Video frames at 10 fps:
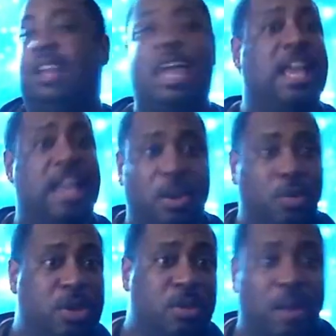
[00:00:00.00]
They ain't got
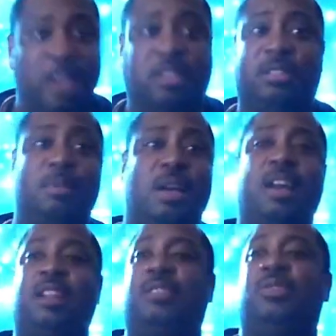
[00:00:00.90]
no good races, to be
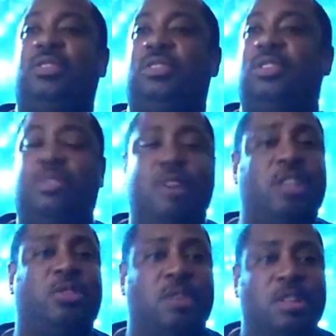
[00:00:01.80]
honest with you, because
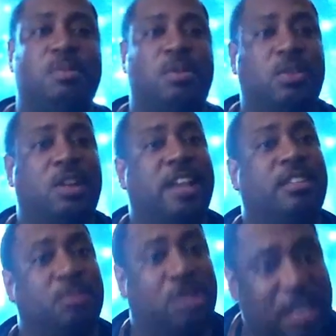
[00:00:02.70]
Gran Turismo look like
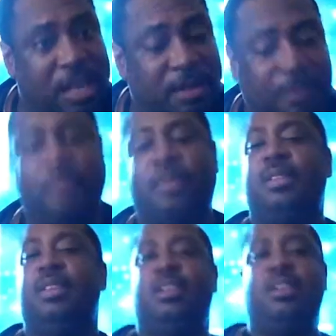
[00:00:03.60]
some shit.
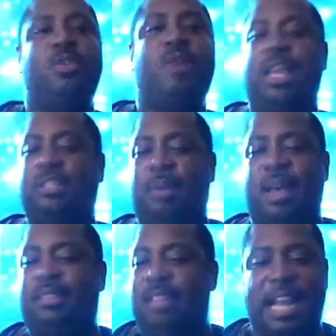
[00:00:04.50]
And, you know,
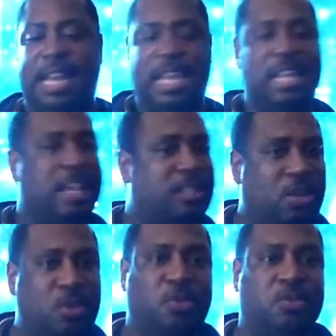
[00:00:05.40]
Xbox, they need
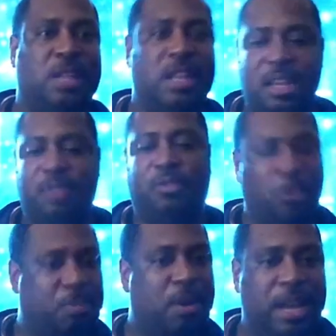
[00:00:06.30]
exclusives. They need
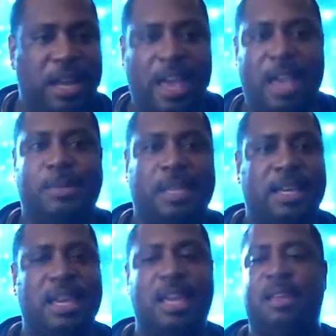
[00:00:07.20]
first party games. I
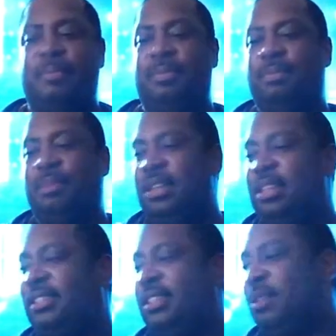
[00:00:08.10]
get it. But
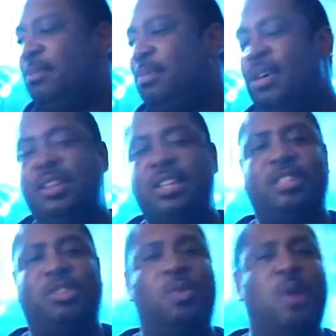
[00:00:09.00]
to sit up here and
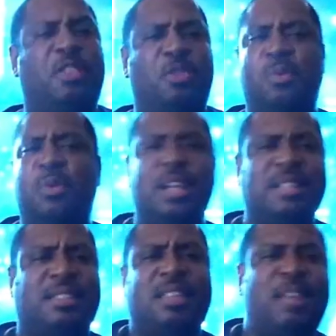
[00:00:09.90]
just go after
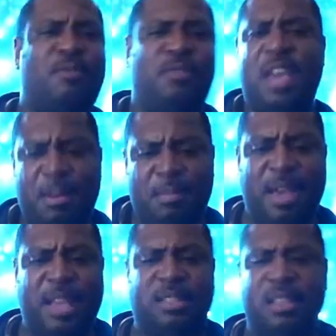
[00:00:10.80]
one set fan
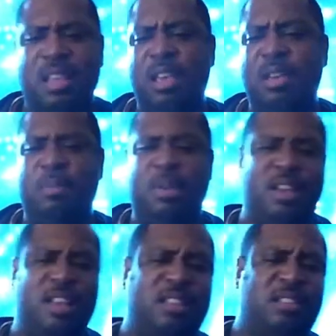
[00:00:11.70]
base
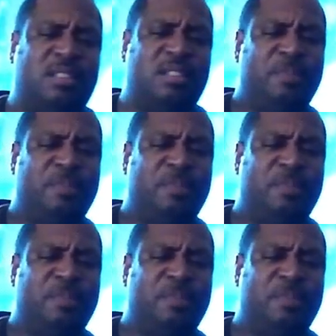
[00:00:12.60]
because